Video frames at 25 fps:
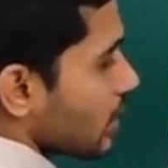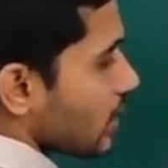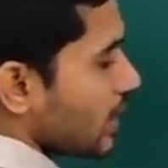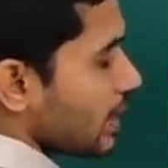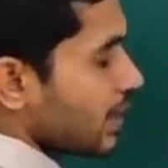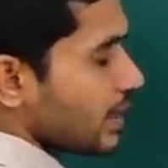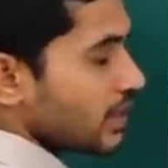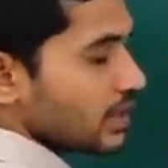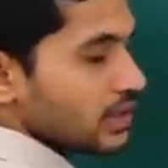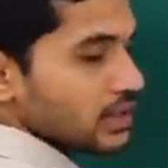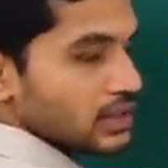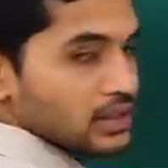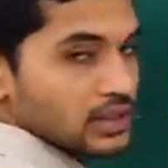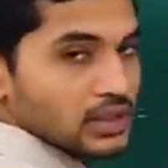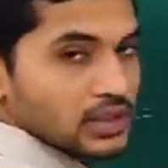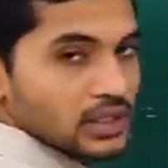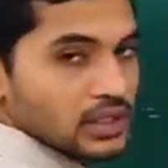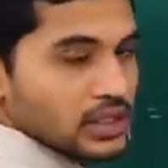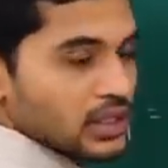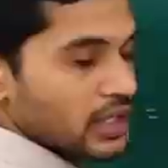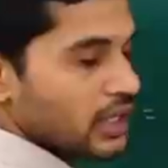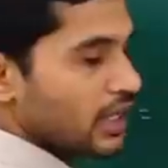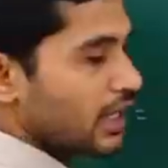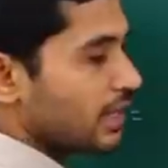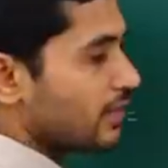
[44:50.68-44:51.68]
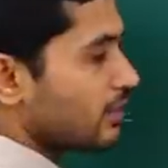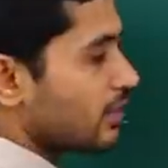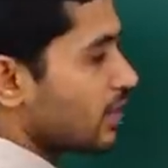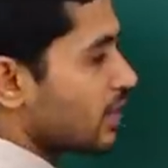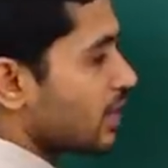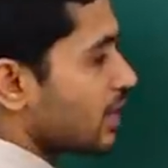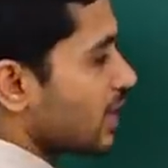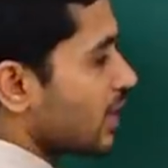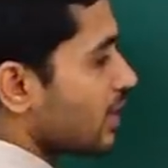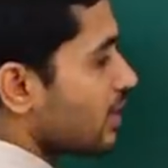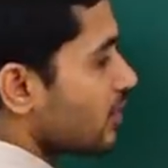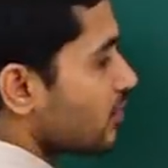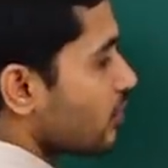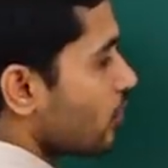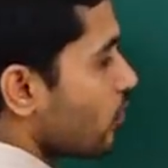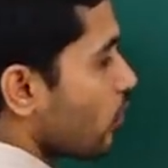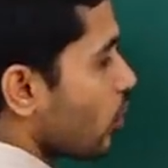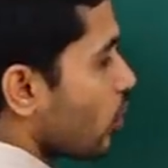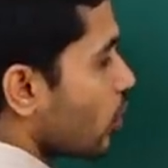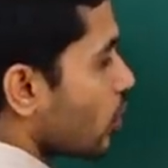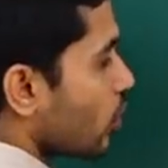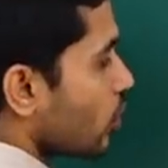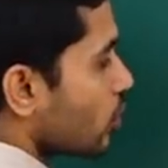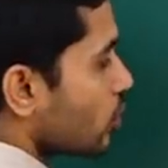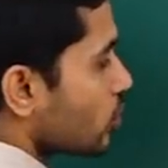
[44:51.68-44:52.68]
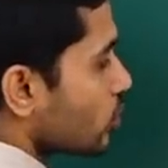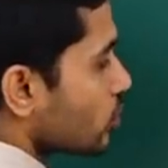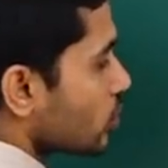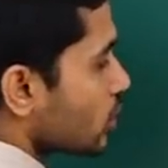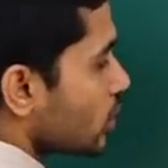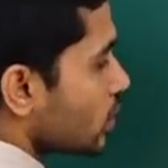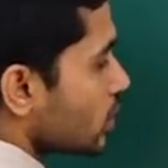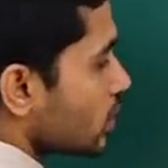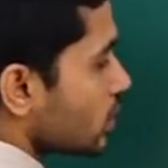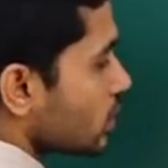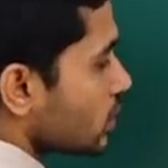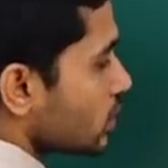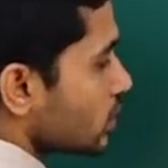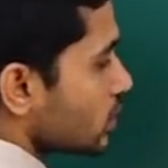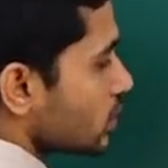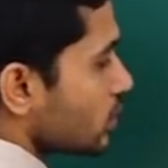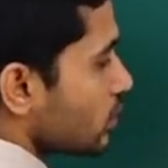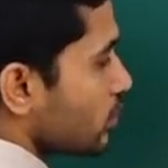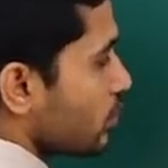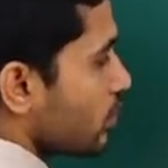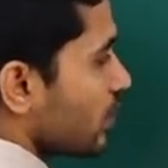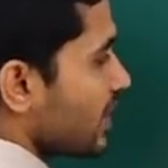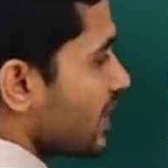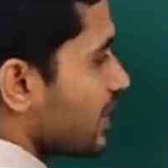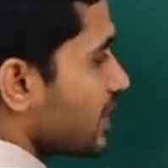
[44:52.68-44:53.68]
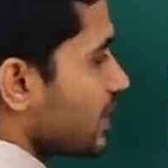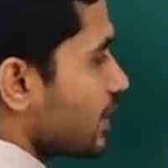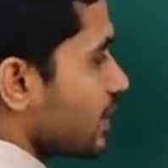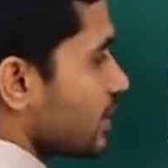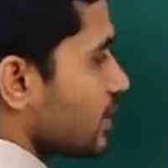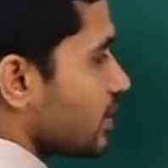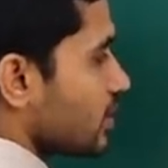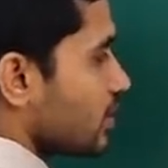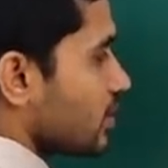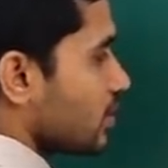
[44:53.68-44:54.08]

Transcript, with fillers: correct? It will then fall onto the mirror